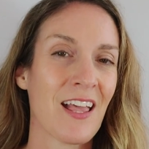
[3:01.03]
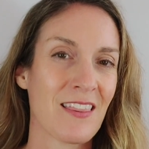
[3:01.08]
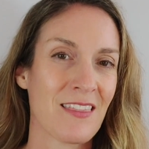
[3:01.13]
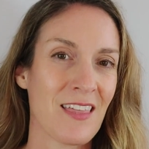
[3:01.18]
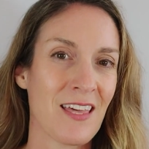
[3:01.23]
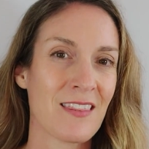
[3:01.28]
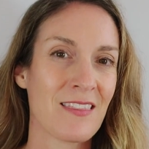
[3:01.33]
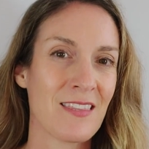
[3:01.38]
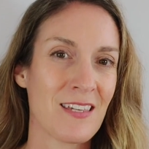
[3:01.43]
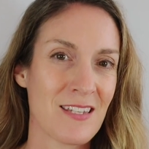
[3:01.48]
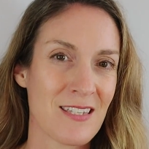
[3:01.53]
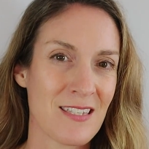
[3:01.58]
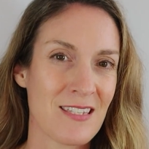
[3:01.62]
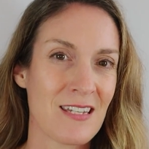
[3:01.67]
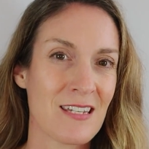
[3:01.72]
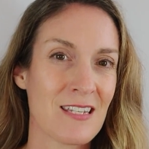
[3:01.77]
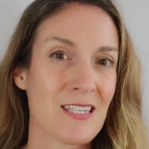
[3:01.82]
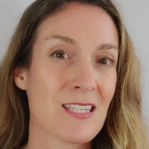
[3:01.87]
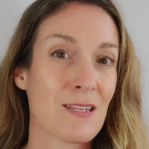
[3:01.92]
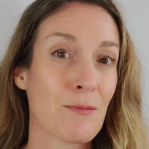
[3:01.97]
that this
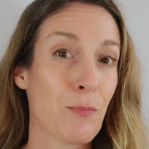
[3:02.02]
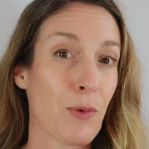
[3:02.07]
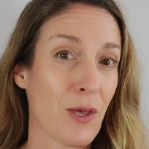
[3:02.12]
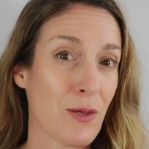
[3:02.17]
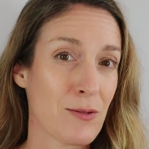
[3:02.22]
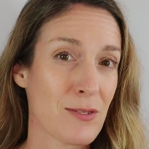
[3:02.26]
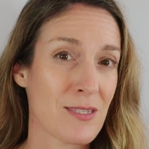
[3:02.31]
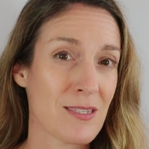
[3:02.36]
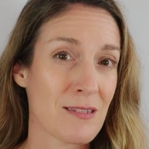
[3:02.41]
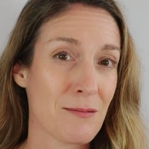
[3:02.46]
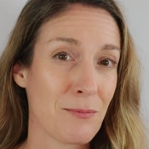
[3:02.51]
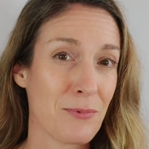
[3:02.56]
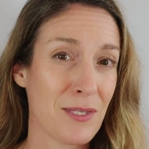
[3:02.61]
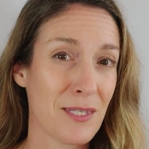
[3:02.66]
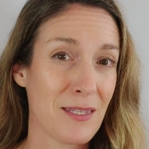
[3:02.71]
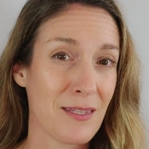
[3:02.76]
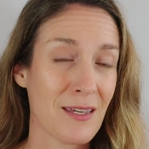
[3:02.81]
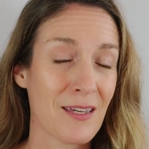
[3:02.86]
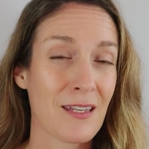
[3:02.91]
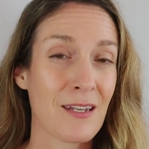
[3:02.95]
is supposed to
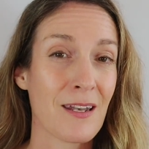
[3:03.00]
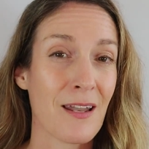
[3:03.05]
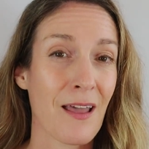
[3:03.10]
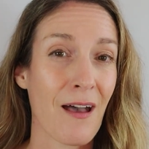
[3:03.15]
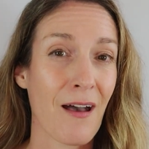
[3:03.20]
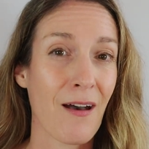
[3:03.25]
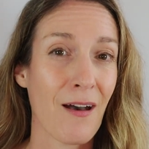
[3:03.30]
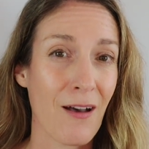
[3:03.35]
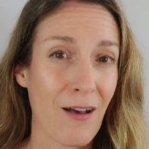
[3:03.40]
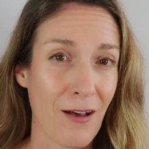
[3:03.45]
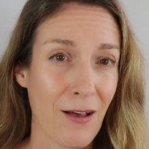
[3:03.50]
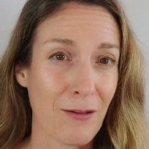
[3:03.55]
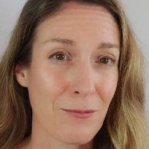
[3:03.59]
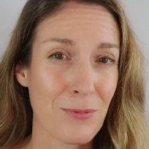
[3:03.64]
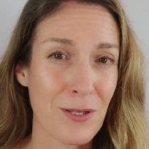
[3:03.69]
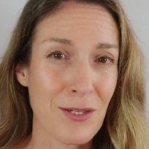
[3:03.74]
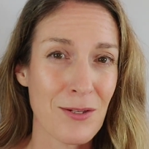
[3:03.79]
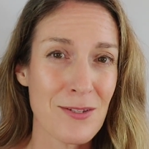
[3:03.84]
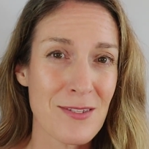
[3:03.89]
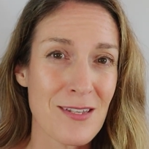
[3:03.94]
be an r
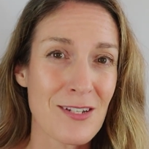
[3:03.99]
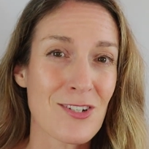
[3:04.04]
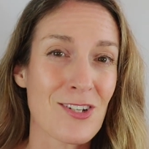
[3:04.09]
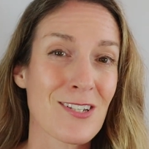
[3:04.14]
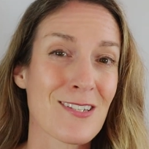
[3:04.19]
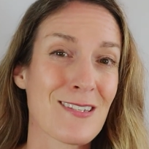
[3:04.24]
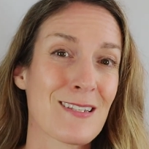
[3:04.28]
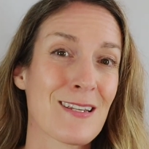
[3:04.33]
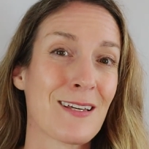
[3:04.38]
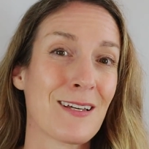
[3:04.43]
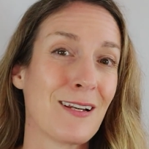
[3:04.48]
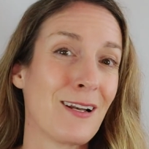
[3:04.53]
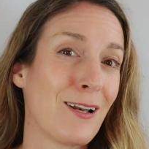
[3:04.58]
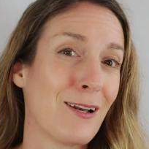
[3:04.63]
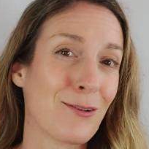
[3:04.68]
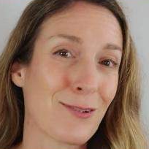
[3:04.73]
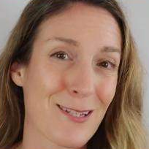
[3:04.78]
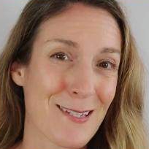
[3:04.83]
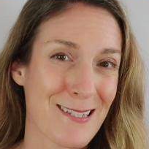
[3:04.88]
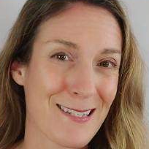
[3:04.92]
because it just
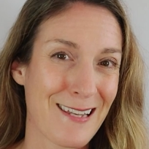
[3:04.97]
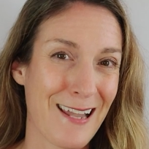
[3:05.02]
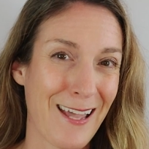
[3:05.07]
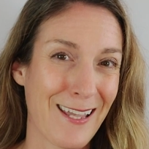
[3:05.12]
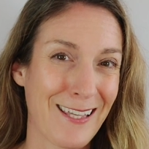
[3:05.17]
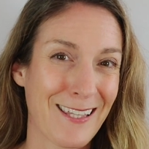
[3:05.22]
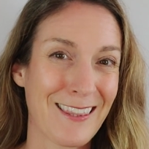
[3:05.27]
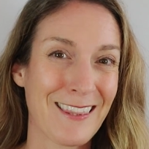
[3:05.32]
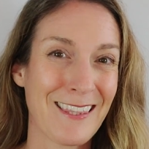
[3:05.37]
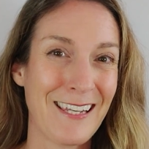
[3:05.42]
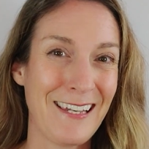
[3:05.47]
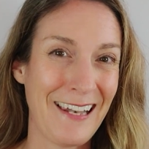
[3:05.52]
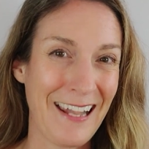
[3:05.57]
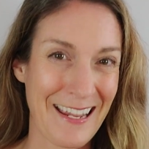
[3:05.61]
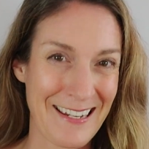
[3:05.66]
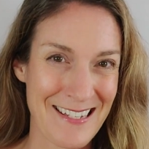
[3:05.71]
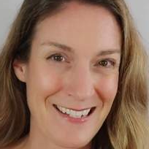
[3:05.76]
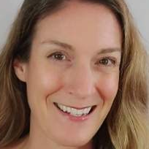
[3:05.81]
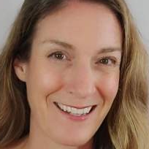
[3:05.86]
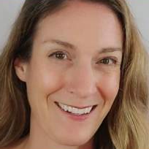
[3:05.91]
looks like the
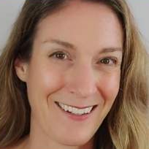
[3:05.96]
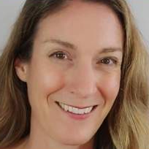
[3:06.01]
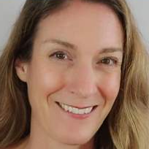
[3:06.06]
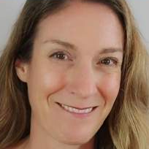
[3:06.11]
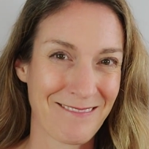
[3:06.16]
letter.